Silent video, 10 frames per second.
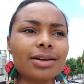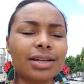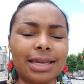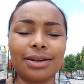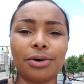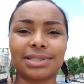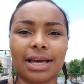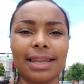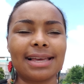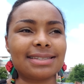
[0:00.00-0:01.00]
getting a
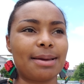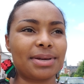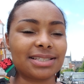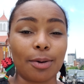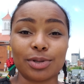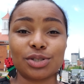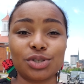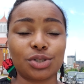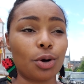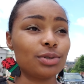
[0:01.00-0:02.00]
hotel last night because i was
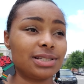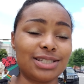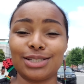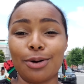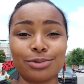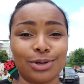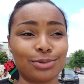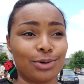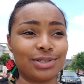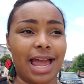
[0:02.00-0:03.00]
so so so
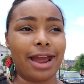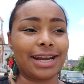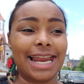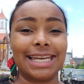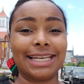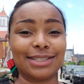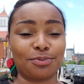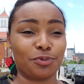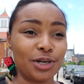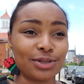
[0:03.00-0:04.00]
so tired and i needed
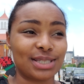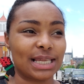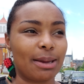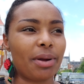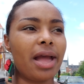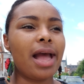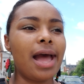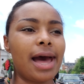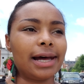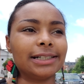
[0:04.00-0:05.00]
some real sleep
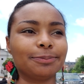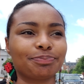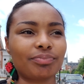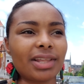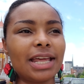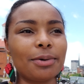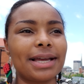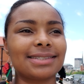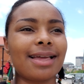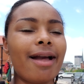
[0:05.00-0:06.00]
um
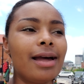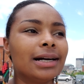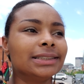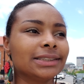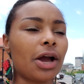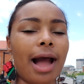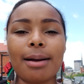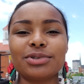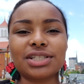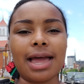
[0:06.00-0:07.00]
anyways y'all
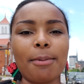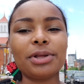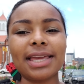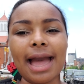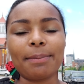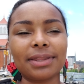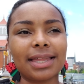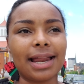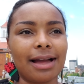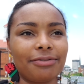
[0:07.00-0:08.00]
i'm just i'm really happy
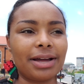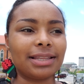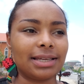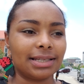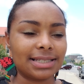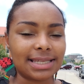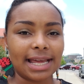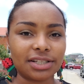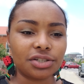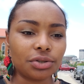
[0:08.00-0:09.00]
that i finally
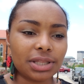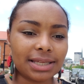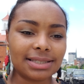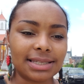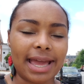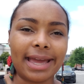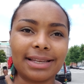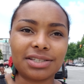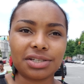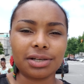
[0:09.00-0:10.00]
decided to do this
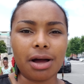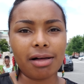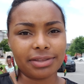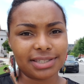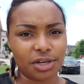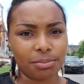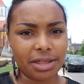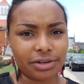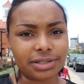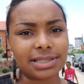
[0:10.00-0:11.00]
and to all the single
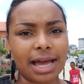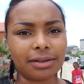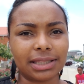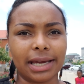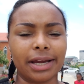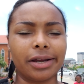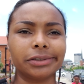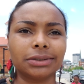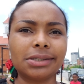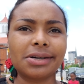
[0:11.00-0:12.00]
mothers out there